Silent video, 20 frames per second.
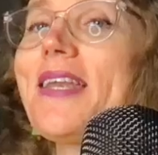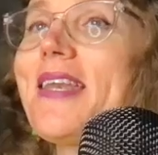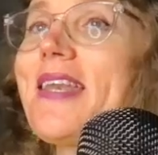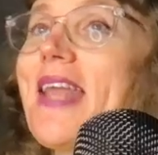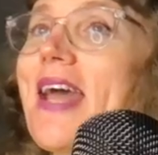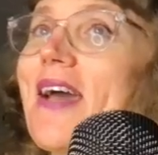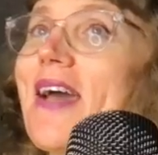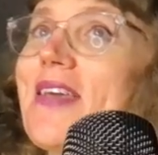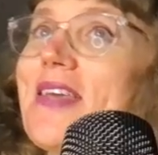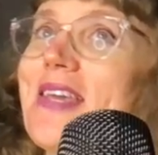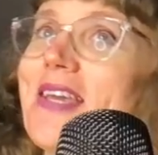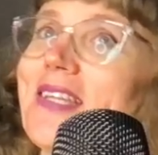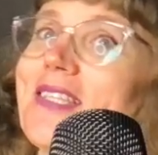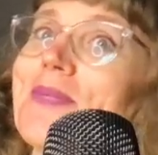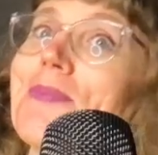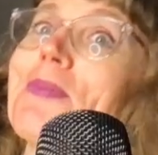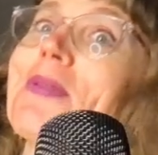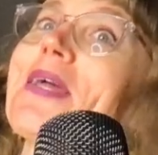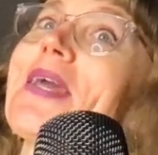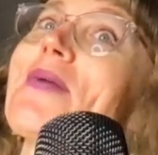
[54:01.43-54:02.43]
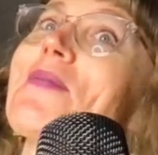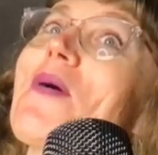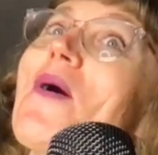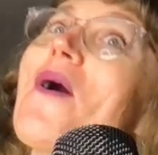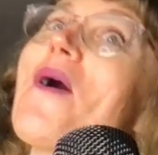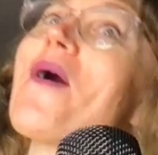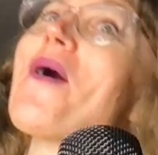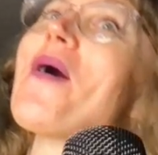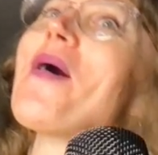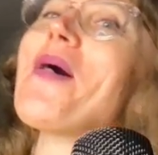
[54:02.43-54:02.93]
now you get to play them
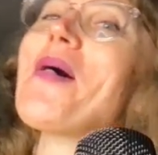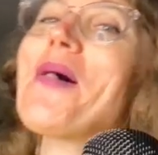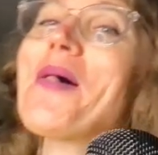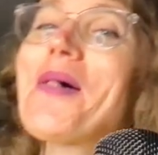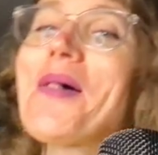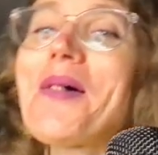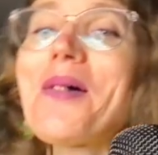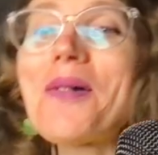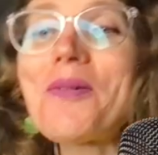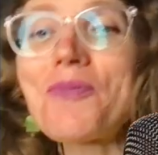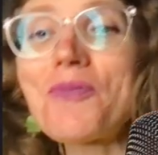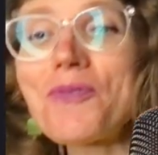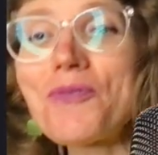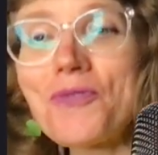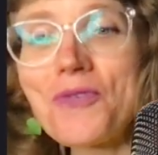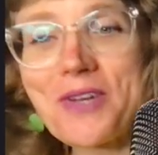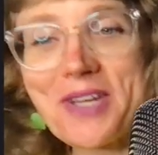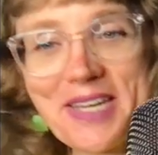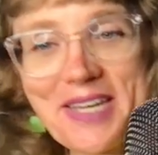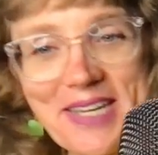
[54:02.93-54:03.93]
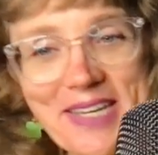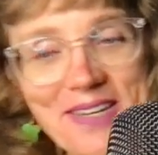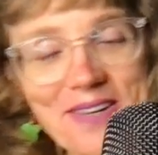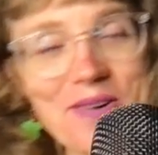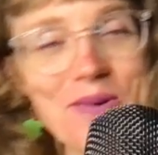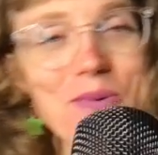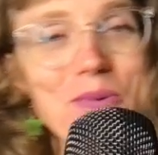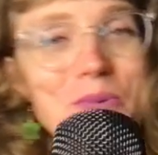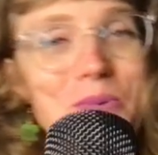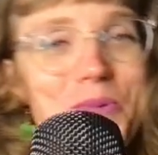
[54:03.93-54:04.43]
all for free.
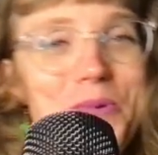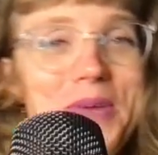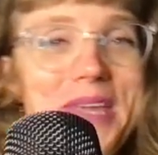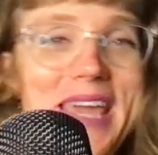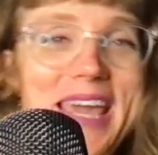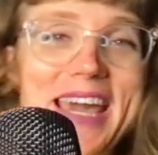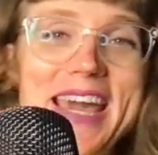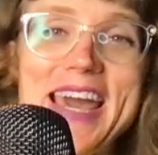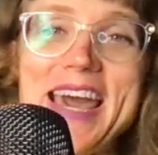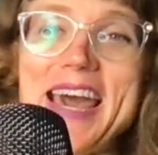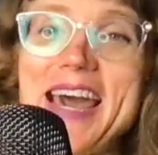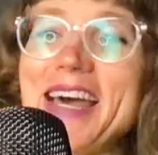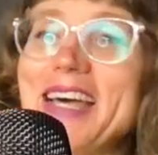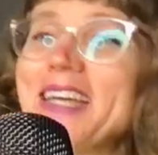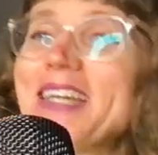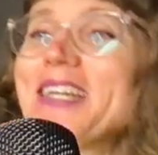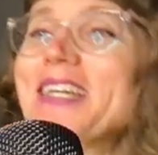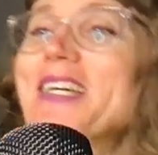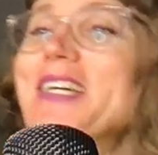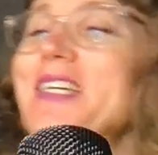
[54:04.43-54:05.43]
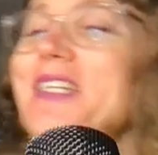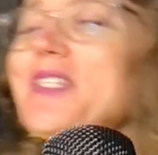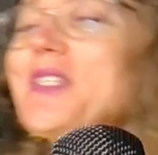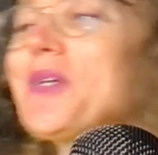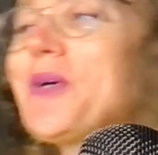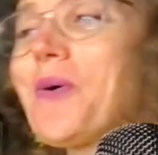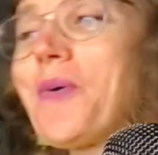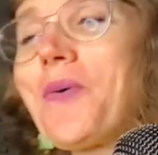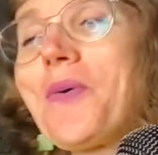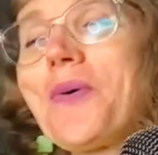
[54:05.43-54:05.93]
Oh, yeah.
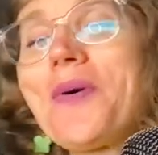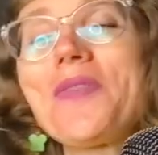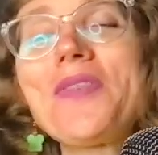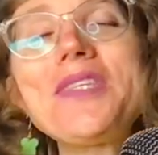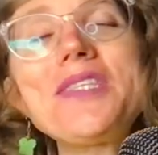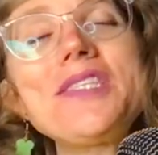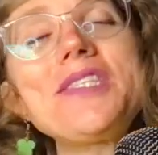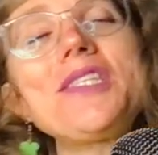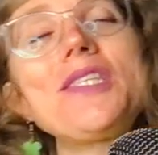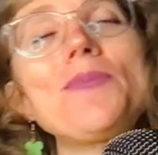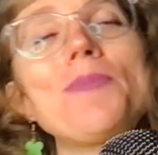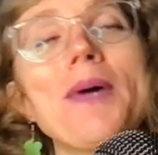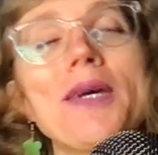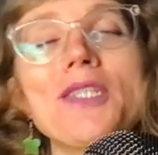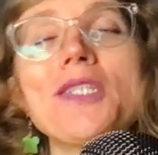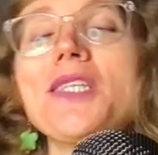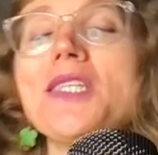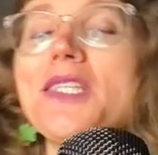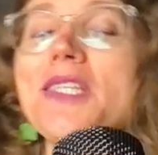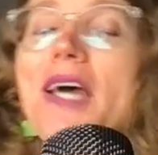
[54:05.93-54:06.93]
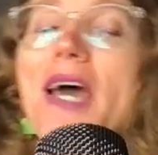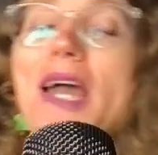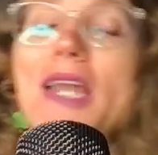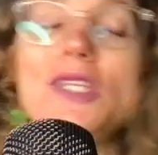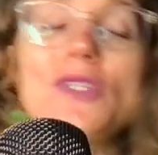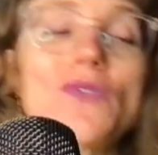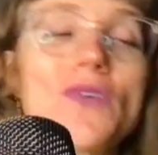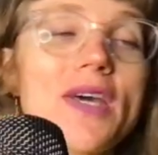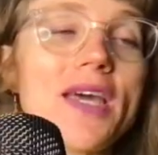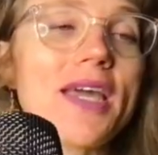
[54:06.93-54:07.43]
So this is especially
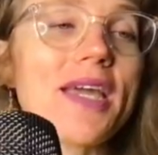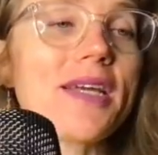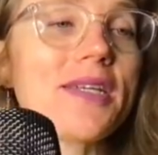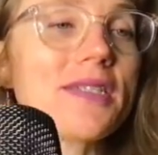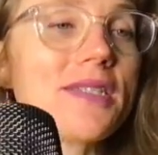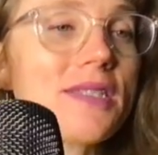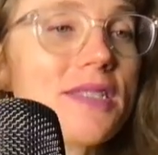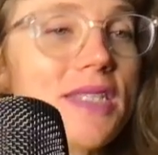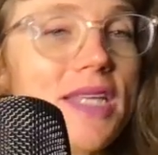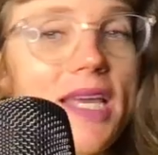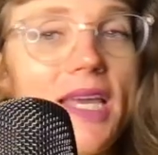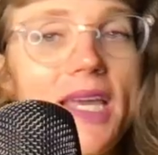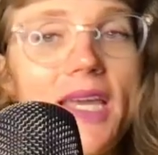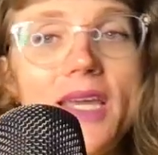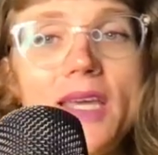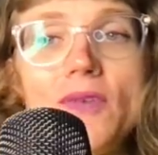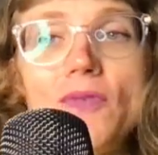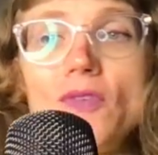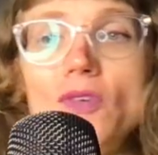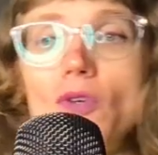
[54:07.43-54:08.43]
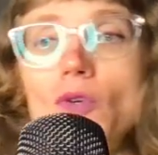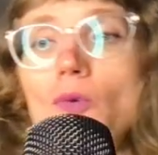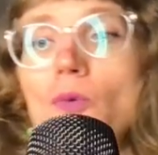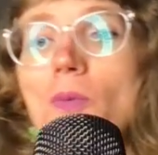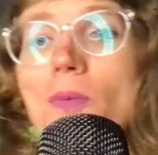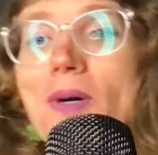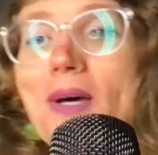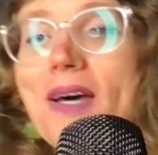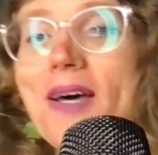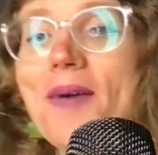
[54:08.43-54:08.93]
satisfying, say, if you
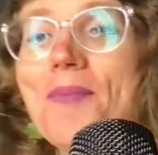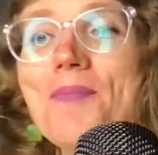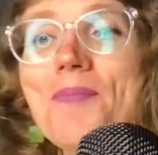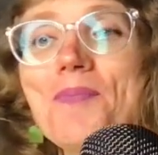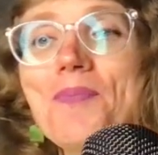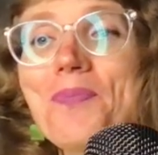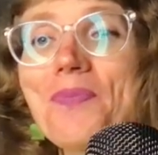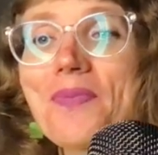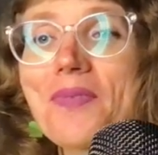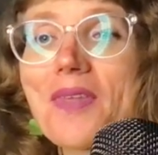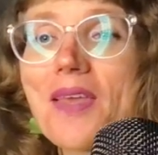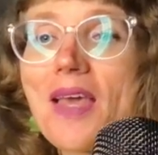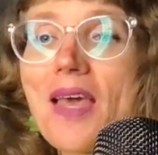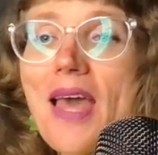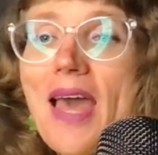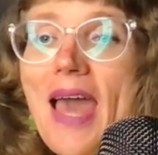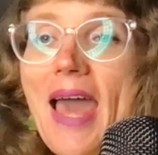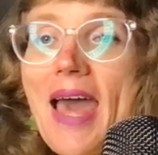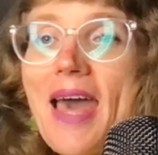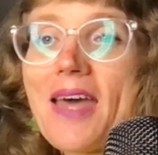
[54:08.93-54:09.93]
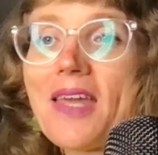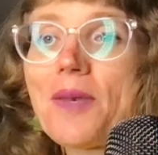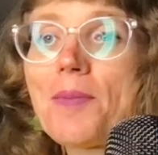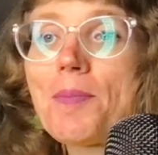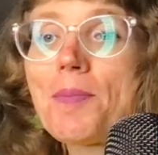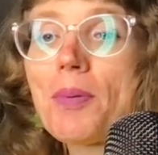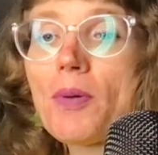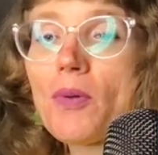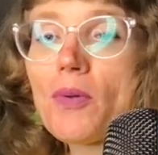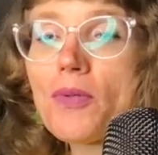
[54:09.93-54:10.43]
had
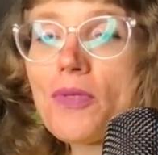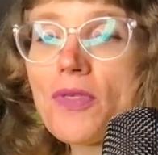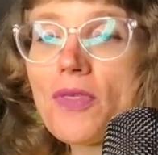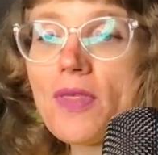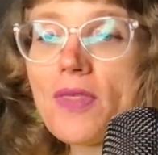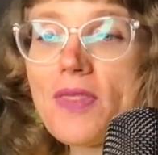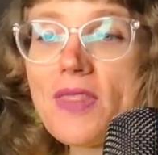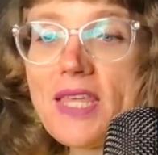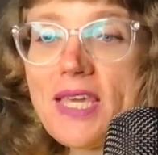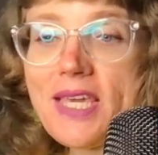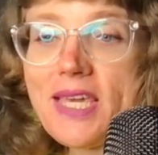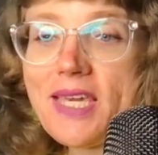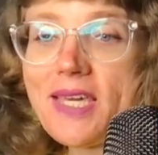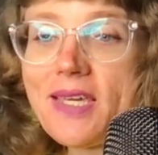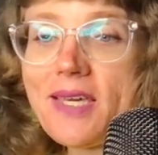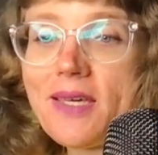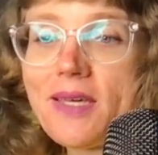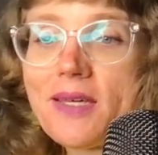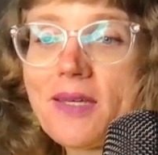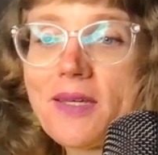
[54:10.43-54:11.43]
both the